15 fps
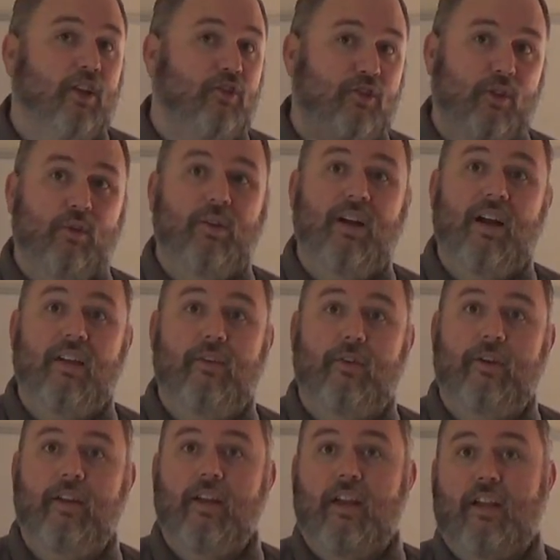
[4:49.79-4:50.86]

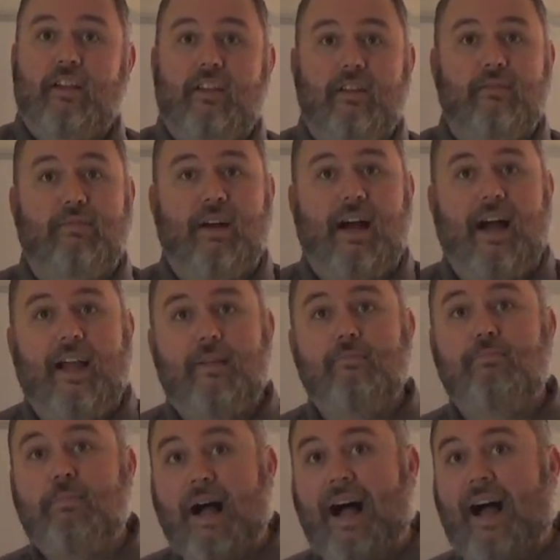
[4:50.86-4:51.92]
200
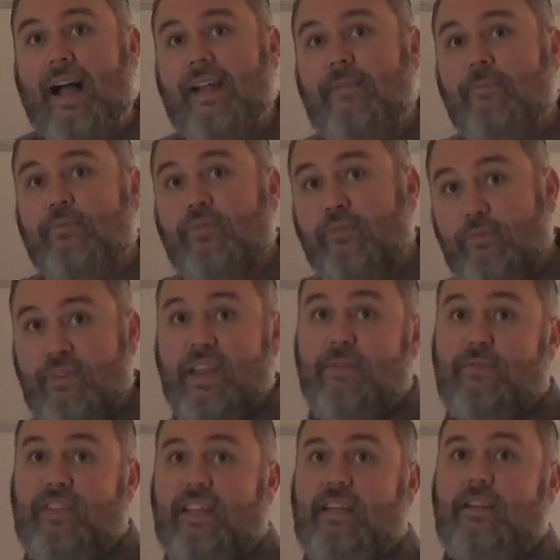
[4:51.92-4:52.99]
divided by
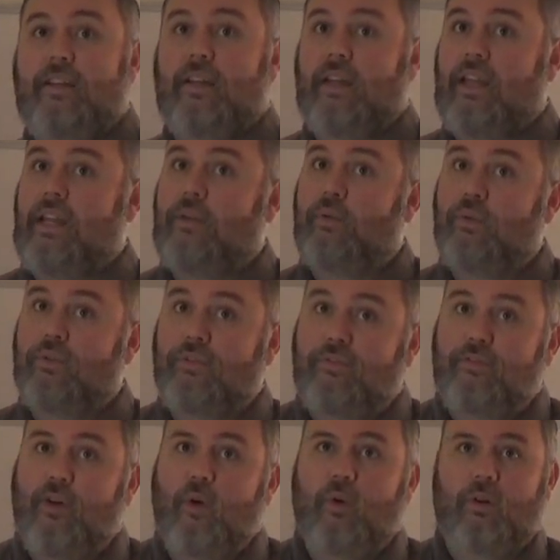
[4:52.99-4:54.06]
50 equals
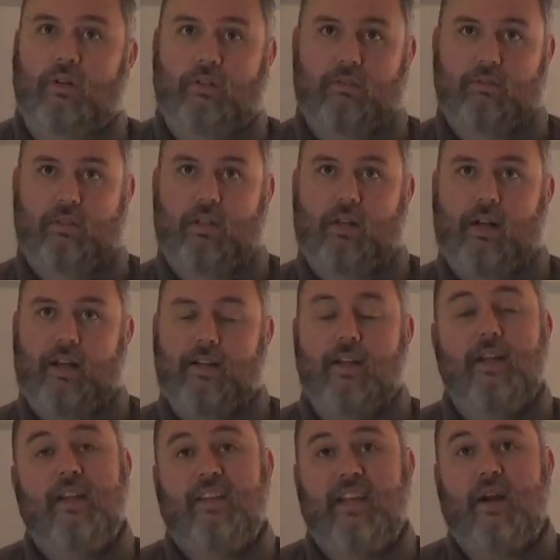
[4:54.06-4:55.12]
4. Alright,
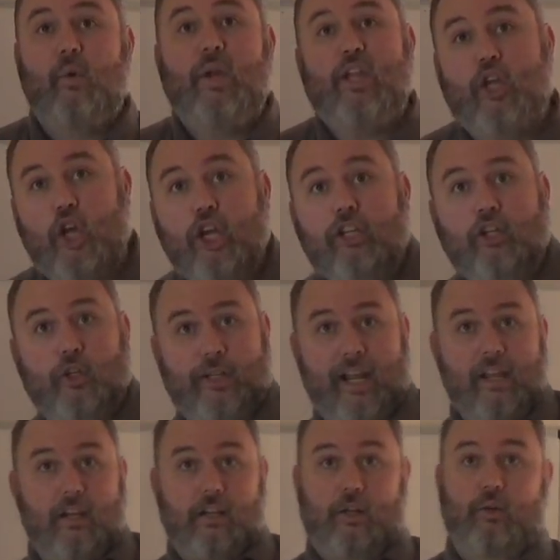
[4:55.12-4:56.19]
now we could
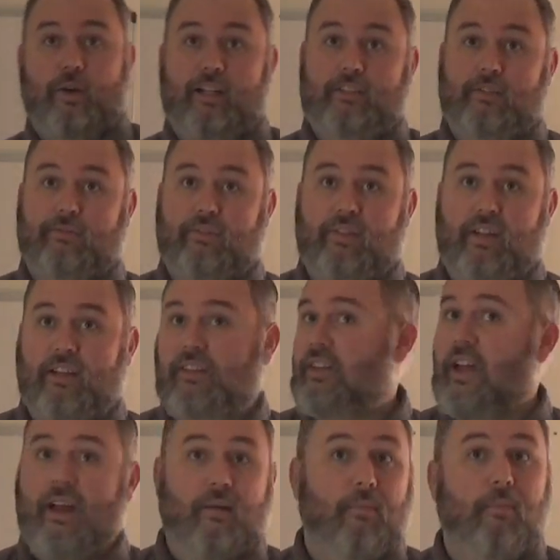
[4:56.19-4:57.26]
create an equation for this,
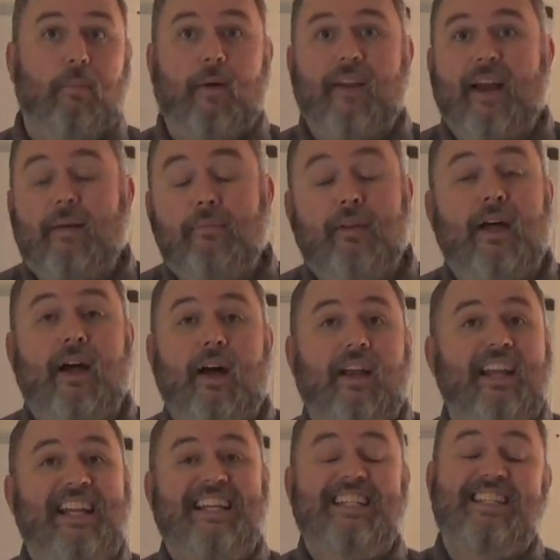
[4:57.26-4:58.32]
but I'm
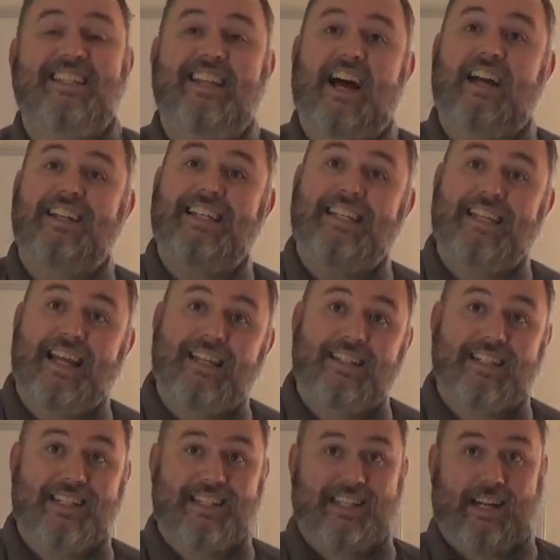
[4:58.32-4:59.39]
not. It's not
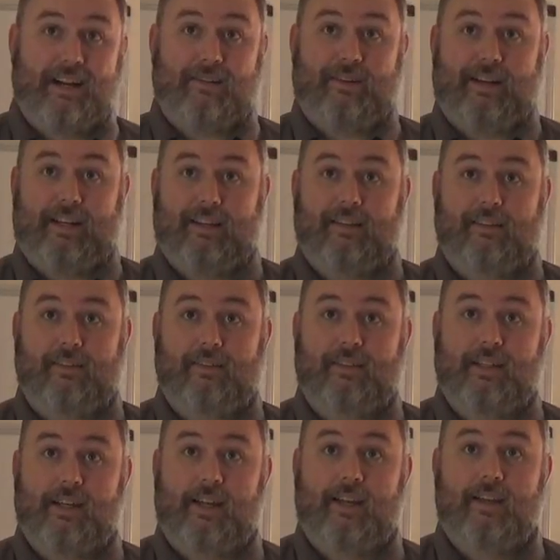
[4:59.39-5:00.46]
necessary.
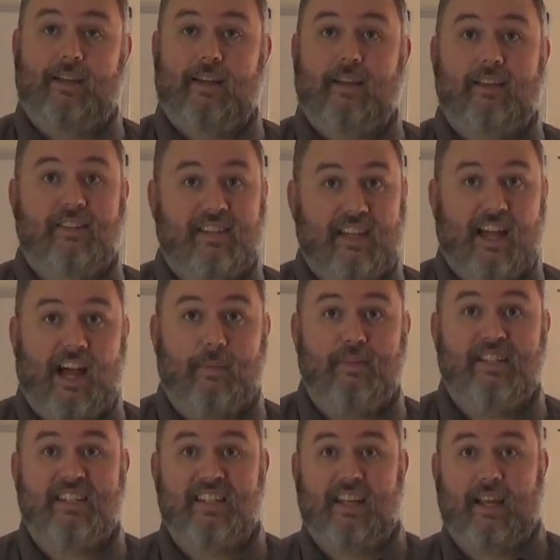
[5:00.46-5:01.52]
Okay, it's common
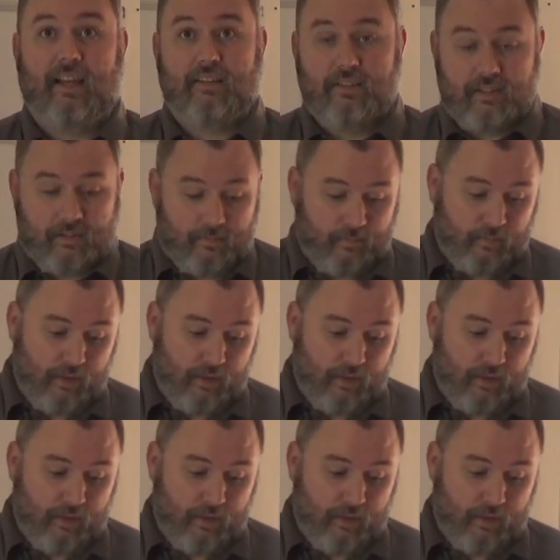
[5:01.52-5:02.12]
sense.